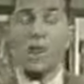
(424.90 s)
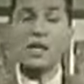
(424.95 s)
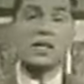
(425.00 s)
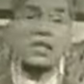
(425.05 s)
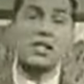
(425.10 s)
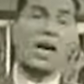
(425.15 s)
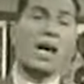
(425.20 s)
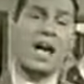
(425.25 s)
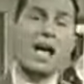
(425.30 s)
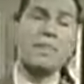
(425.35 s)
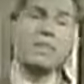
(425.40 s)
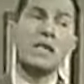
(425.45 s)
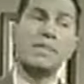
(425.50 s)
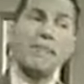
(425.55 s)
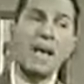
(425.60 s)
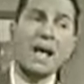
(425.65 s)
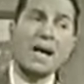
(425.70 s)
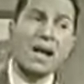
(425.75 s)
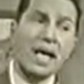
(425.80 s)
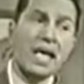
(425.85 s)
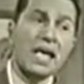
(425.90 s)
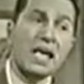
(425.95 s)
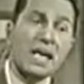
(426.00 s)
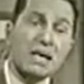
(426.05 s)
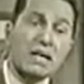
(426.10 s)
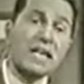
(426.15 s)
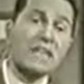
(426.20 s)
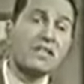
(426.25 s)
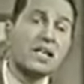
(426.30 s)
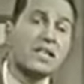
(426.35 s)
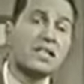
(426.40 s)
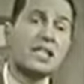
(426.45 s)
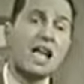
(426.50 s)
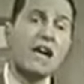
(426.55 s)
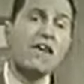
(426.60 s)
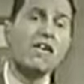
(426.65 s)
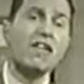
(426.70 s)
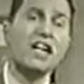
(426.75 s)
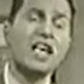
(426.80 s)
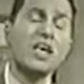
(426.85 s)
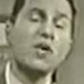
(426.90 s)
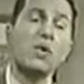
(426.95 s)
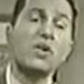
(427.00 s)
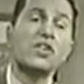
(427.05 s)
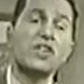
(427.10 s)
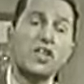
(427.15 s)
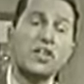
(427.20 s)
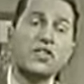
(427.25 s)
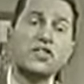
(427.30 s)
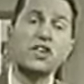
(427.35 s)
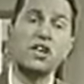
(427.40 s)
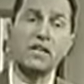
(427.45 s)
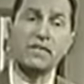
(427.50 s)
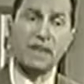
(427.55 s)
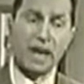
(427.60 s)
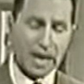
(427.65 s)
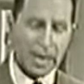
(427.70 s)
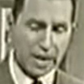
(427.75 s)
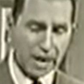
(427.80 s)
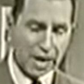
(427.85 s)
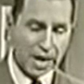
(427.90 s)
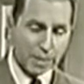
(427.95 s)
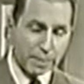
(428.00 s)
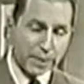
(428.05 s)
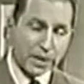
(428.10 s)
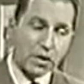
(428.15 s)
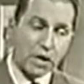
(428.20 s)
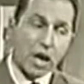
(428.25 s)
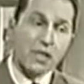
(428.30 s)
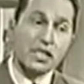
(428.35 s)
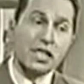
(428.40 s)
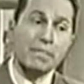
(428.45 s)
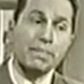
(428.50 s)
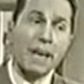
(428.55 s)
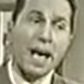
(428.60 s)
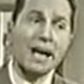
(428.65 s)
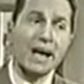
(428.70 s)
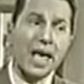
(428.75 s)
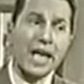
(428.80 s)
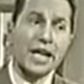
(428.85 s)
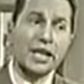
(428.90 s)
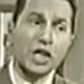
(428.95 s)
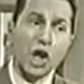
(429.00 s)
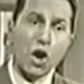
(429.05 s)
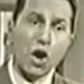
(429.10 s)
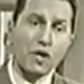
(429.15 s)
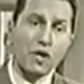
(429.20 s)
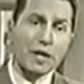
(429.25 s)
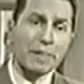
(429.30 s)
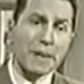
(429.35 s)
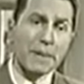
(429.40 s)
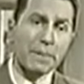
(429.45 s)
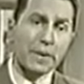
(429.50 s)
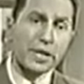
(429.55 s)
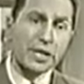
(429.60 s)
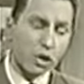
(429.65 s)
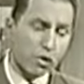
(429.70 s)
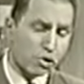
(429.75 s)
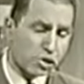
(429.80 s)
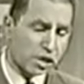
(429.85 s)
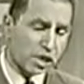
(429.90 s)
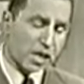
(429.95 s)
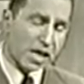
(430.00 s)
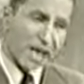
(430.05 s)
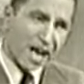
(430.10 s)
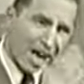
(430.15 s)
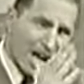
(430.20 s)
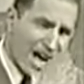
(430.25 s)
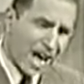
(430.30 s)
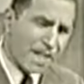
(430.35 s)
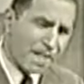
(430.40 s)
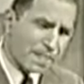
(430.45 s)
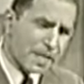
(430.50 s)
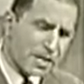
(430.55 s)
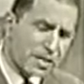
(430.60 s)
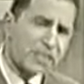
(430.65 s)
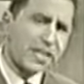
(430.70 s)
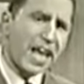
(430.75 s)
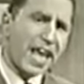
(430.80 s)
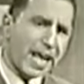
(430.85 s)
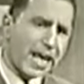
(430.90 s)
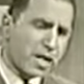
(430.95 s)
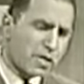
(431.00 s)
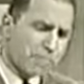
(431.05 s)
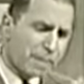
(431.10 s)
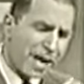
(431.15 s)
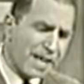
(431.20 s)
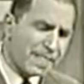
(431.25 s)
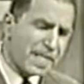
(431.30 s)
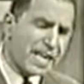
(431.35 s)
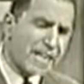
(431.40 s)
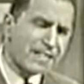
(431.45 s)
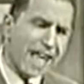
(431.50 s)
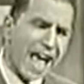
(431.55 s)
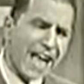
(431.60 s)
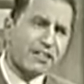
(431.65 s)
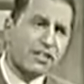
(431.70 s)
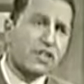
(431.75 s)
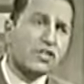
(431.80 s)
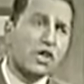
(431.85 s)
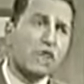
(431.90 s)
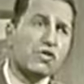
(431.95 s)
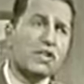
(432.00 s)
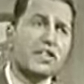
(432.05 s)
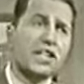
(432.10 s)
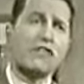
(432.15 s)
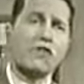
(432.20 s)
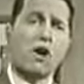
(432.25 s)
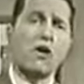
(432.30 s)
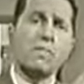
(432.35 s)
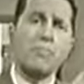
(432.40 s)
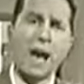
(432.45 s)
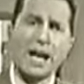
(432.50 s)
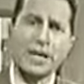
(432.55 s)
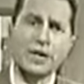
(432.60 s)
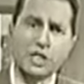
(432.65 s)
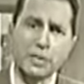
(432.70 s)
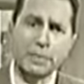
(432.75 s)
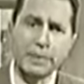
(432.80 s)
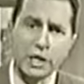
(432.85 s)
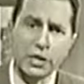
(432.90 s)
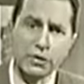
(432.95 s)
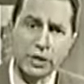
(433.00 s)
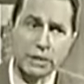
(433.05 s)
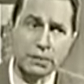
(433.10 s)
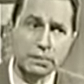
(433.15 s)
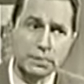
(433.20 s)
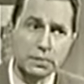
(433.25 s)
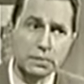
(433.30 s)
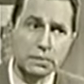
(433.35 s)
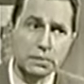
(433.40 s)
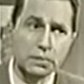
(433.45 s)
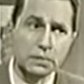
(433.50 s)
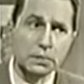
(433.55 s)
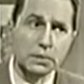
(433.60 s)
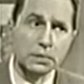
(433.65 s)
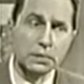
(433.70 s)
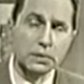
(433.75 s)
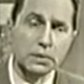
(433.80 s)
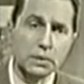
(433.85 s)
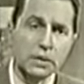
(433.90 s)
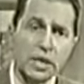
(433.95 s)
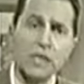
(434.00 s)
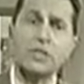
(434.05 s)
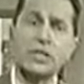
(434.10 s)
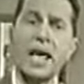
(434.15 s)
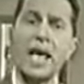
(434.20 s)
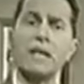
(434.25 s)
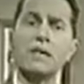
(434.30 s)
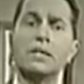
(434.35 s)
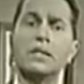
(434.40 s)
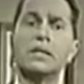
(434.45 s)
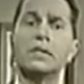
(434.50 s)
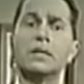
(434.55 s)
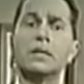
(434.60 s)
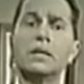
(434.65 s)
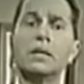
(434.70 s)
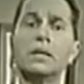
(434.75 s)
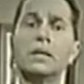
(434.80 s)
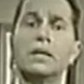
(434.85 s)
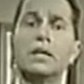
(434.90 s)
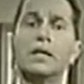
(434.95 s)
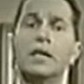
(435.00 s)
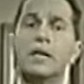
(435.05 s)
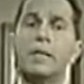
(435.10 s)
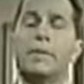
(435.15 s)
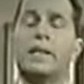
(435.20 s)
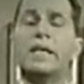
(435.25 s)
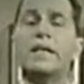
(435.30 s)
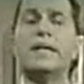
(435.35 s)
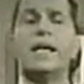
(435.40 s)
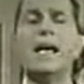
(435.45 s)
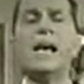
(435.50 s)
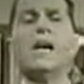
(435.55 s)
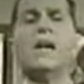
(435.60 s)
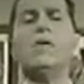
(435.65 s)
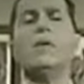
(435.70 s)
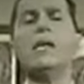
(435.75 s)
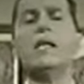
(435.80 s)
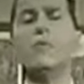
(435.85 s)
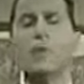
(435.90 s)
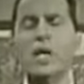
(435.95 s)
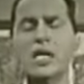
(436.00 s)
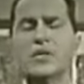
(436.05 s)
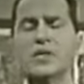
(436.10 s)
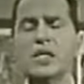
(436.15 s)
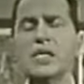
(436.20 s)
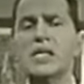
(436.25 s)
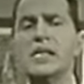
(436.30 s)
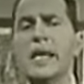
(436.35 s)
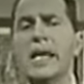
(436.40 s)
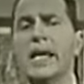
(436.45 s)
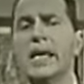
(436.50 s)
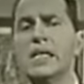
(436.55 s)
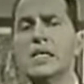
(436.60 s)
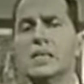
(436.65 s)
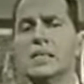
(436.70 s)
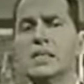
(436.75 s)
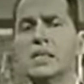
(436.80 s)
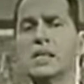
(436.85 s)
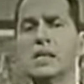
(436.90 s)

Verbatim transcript: one time, the ballet necessarily was servile art because the ballet could only be produced on the stage by these actors using their own bodies to produce it, these dances. But now, in recent years,